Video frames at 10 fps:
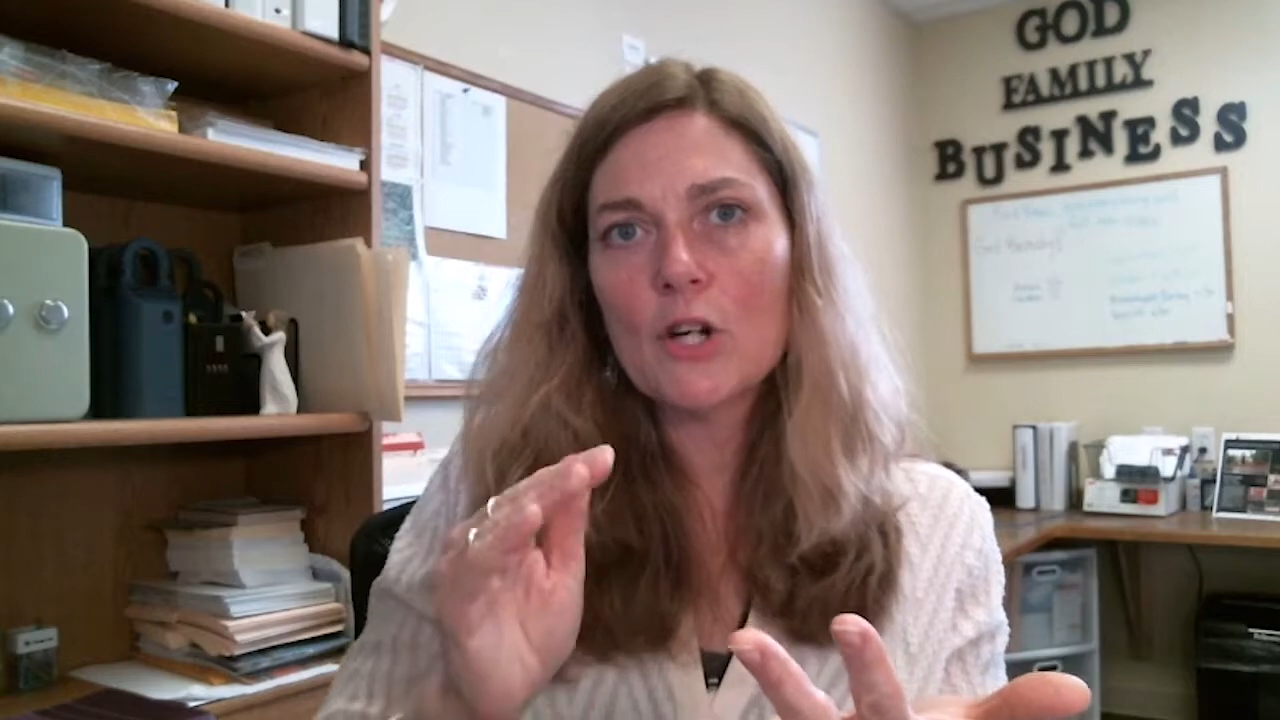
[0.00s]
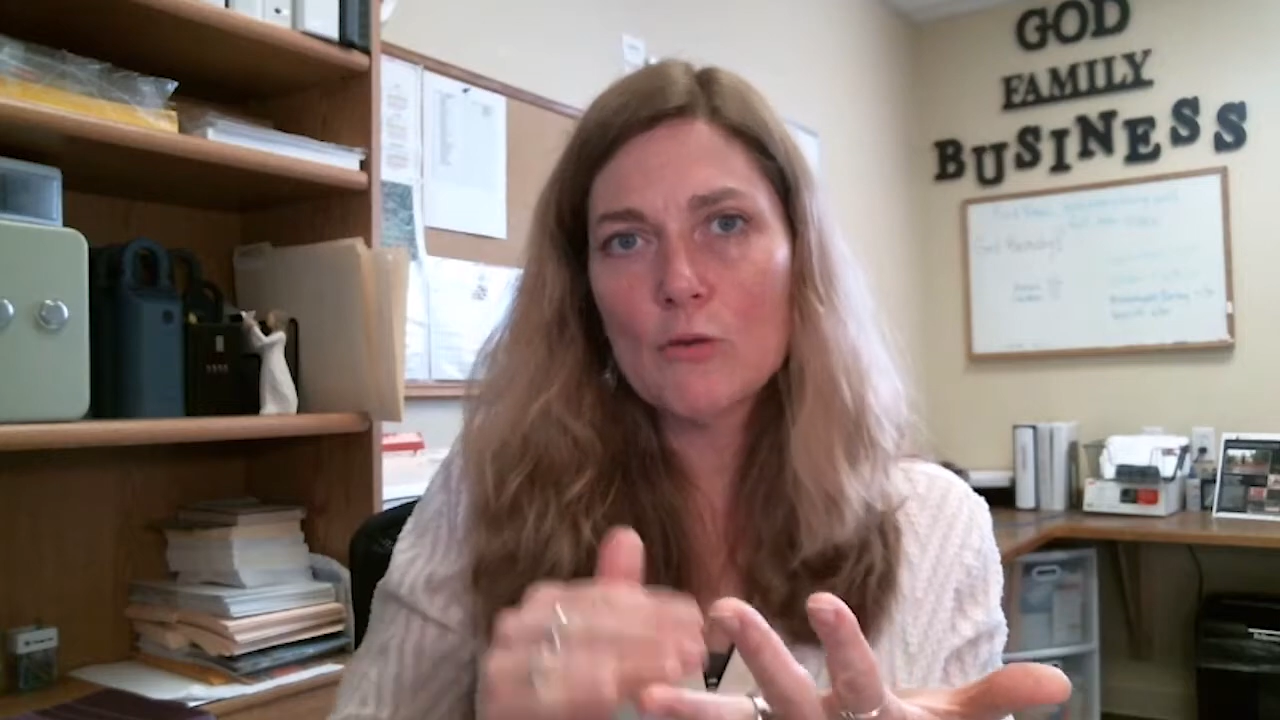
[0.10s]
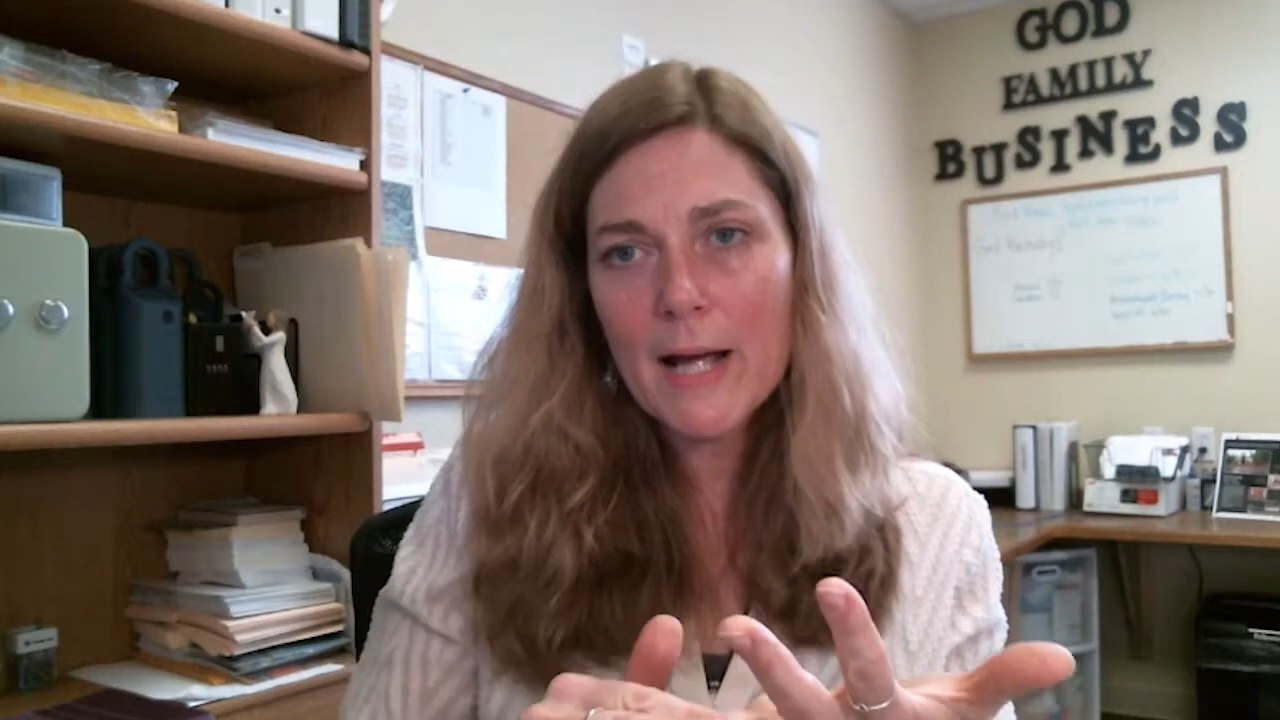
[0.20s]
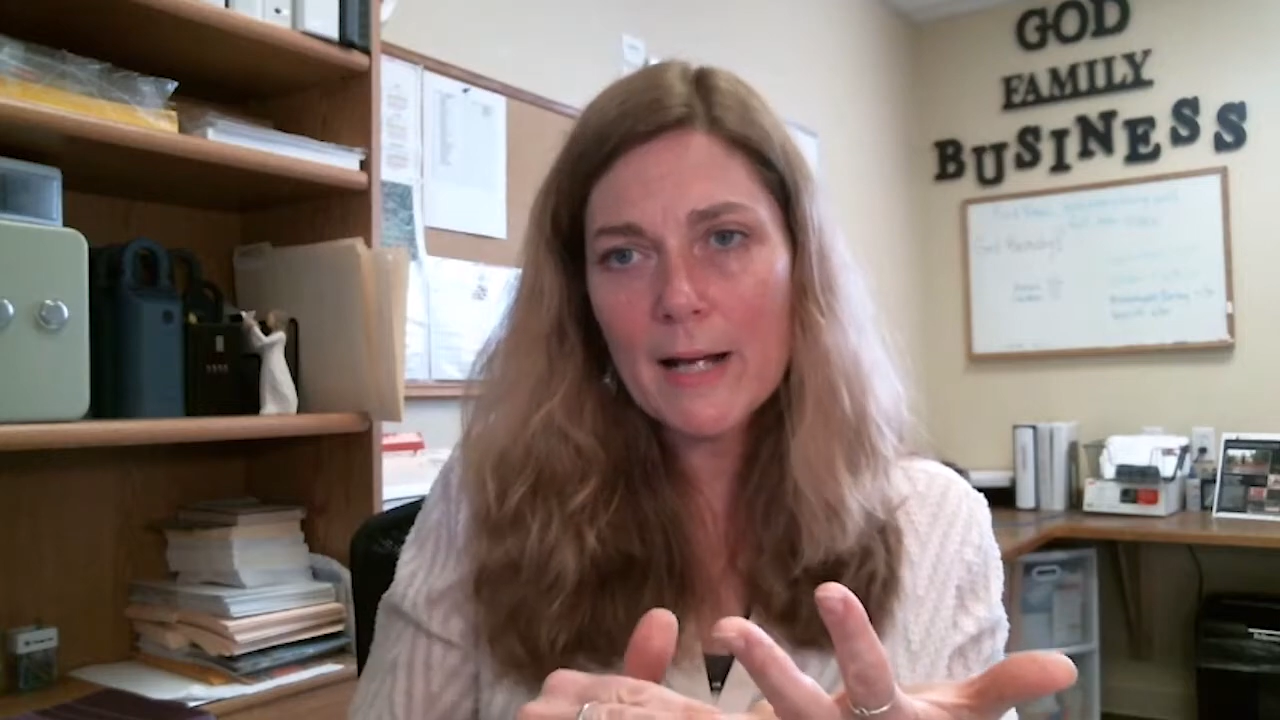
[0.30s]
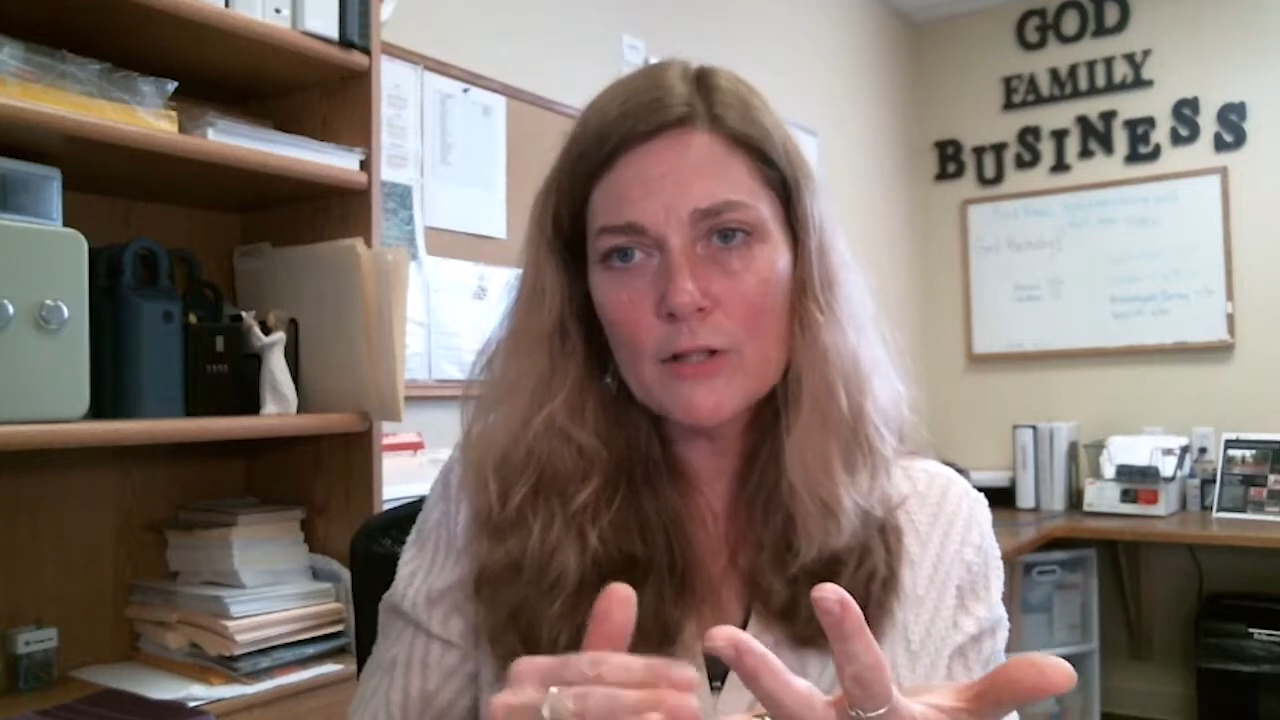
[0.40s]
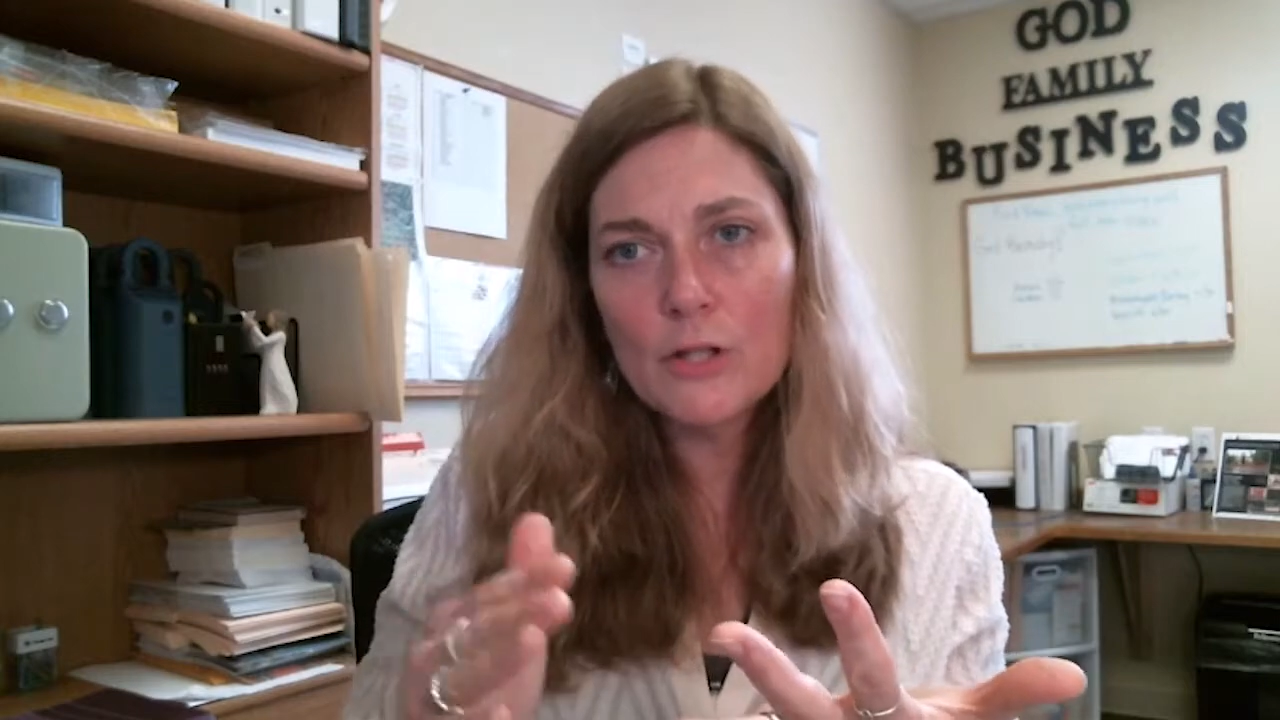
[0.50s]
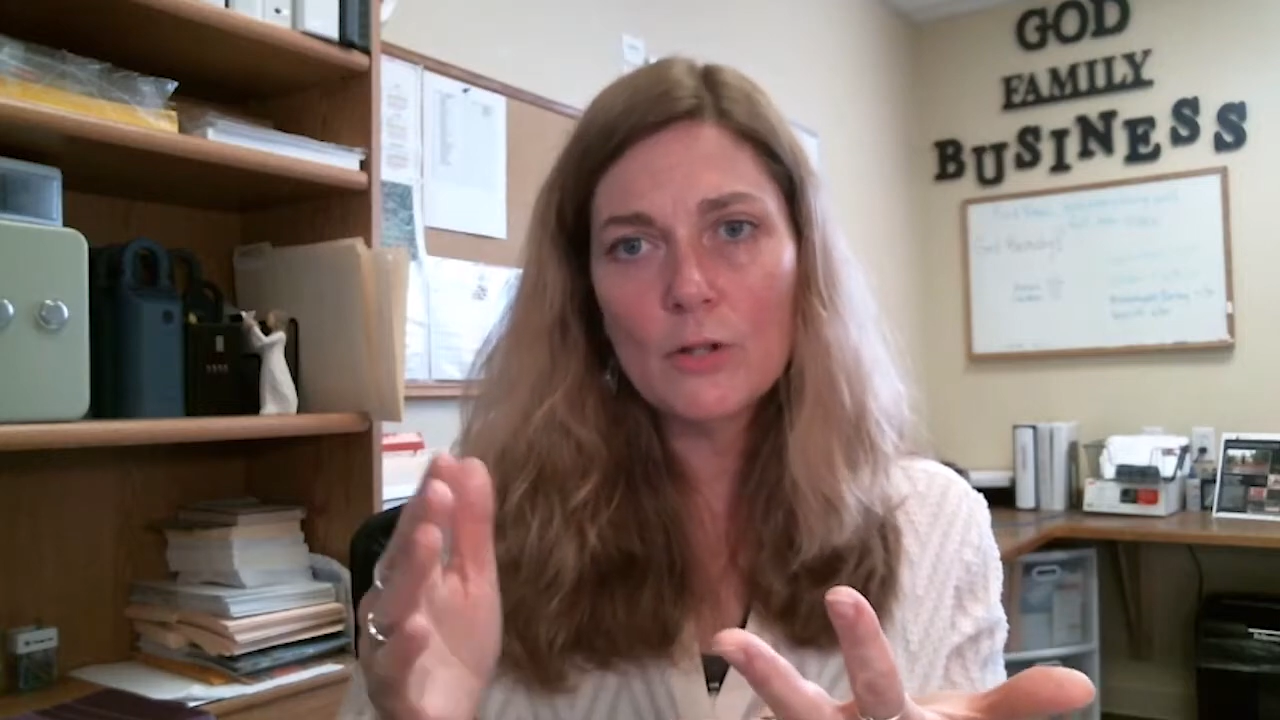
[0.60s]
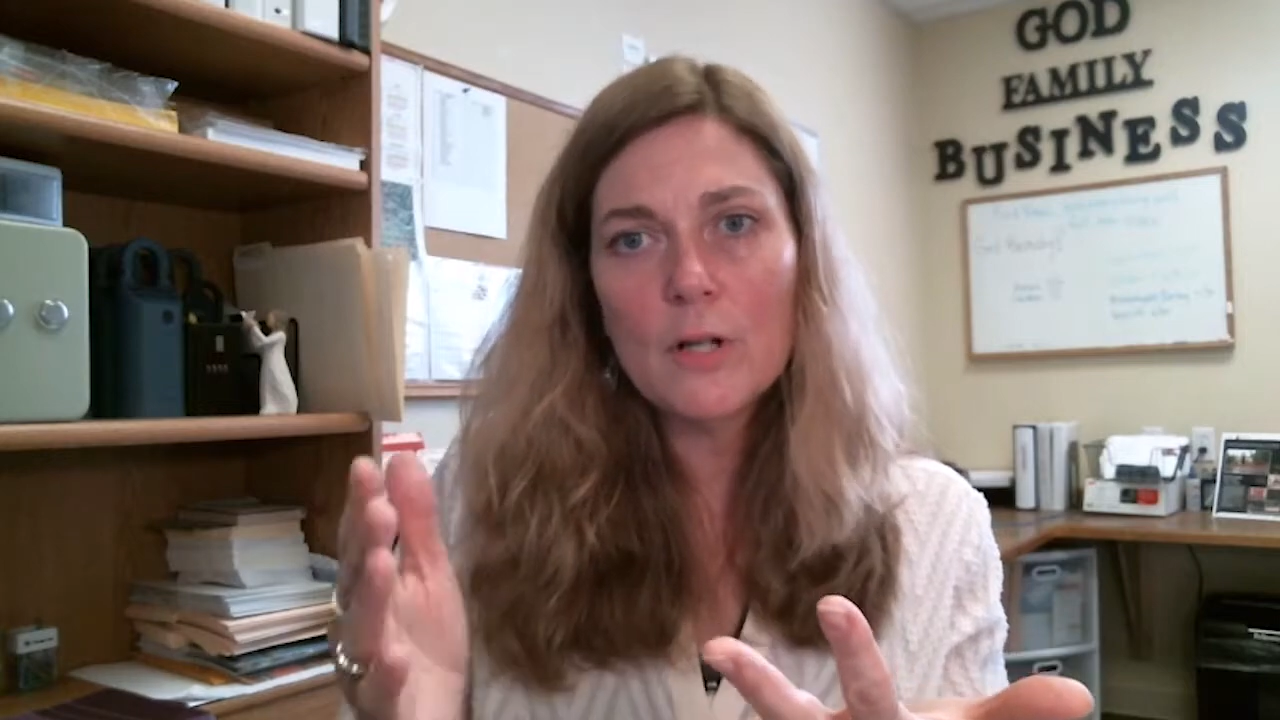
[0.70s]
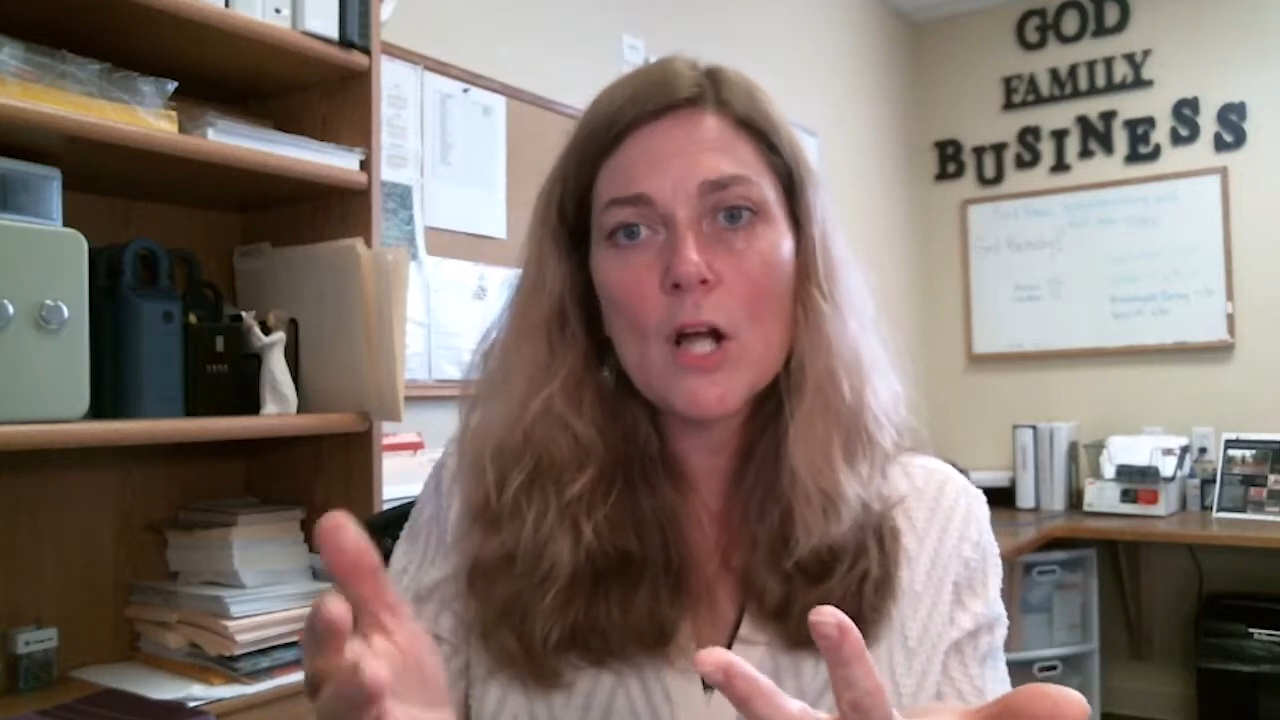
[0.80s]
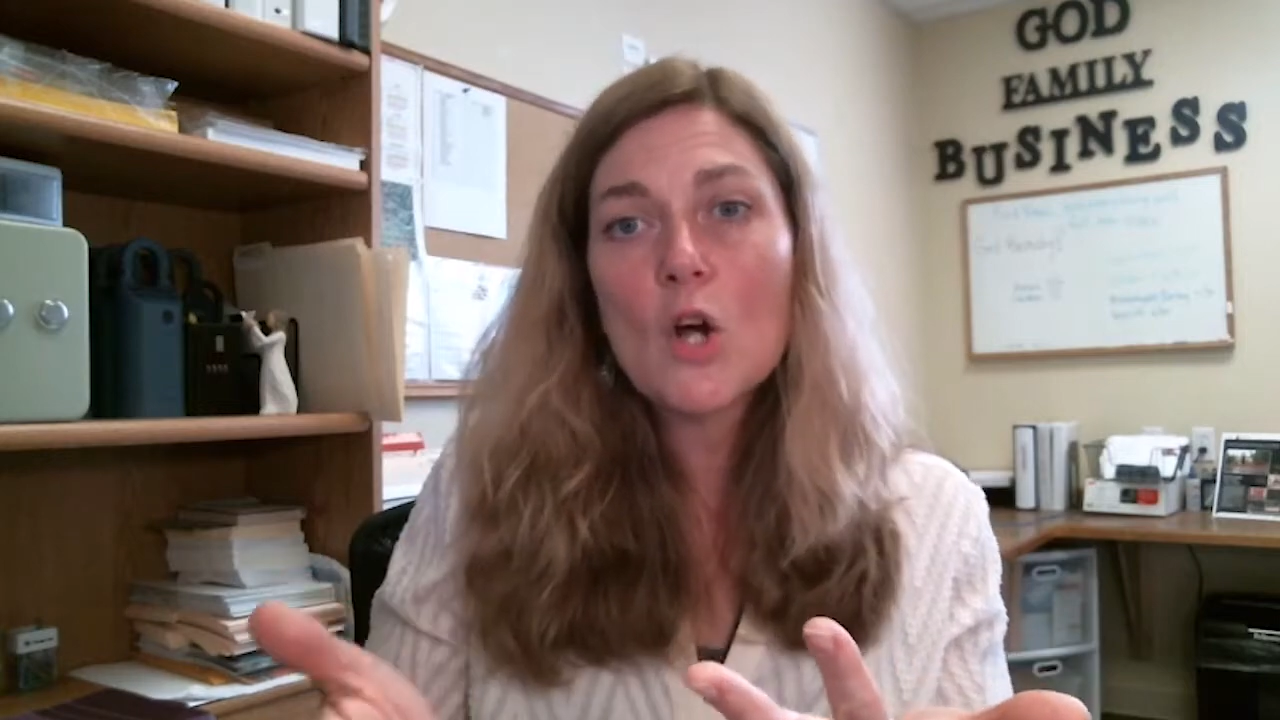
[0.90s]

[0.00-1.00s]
gratitude